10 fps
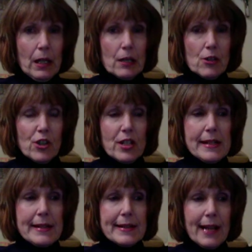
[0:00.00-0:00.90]
She
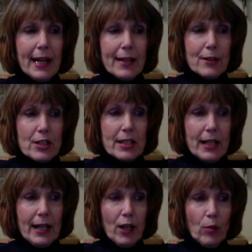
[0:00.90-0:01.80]
desires the
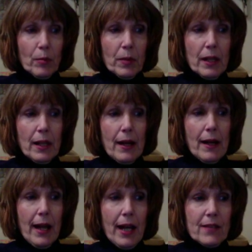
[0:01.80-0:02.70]
help.
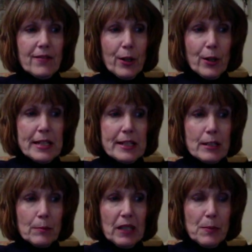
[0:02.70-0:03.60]
And very
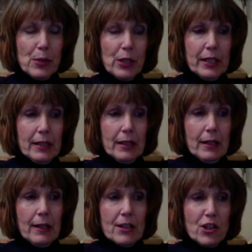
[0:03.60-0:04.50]
simply put,
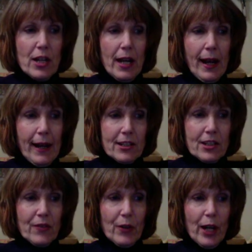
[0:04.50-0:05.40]
she asked
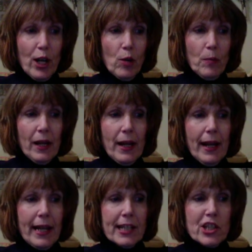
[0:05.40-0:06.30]
for help
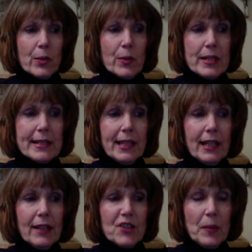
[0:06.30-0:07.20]
and she
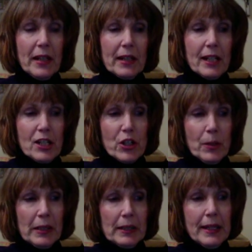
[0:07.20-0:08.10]
receives because she
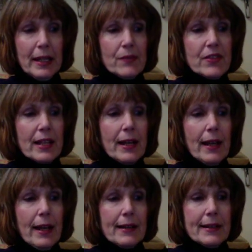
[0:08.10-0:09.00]
believes
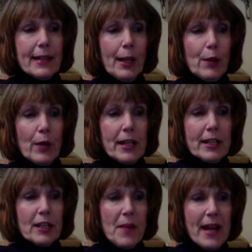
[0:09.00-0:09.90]
and has a great
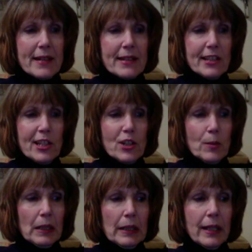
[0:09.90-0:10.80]
capacity to
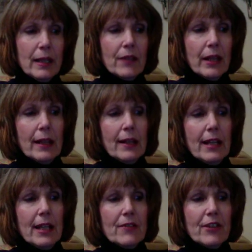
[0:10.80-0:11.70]
believe
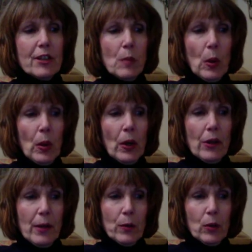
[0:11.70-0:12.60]
even more
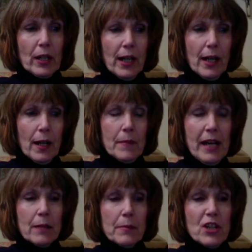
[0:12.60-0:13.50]
that will come
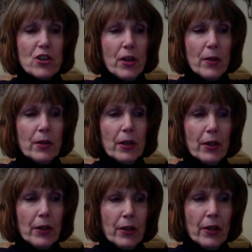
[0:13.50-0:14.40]
and be shown to
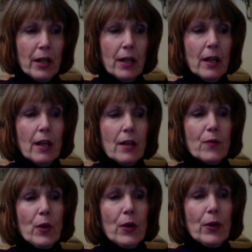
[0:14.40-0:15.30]
her
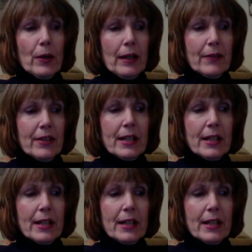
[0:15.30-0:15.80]
for her loving